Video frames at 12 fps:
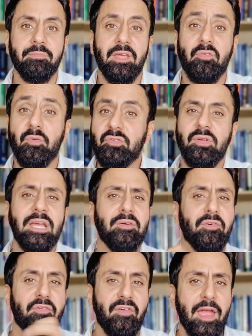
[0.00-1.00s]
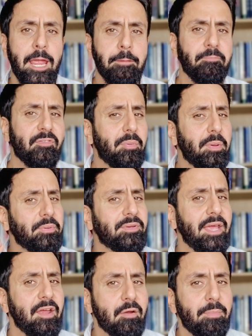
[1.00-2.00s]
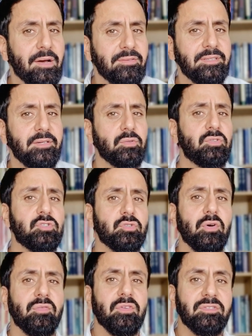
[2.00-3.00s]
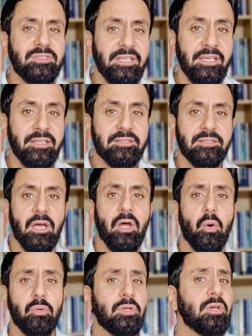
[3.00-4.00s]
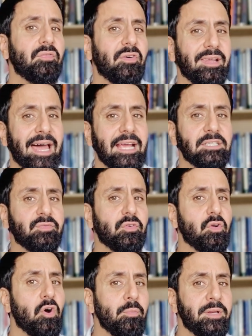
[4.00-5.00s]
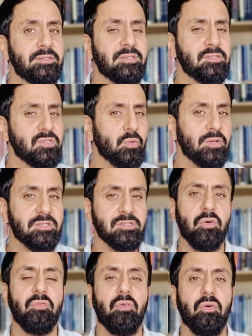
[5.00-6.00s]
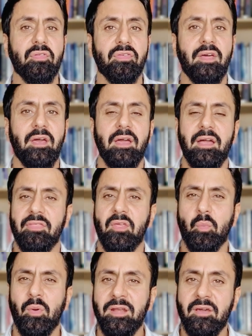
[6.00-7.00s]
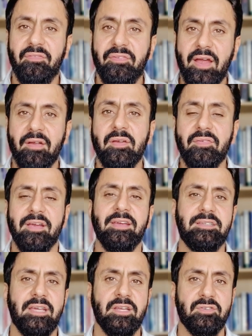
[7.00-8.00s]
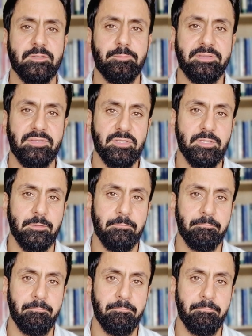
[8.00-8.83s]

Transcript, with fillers: If we're doing it for fame, for people to hear about it, or to show off those deeds, or doing it for likes, for comments, and so on and so forth, then we're in a very, very dangerous position.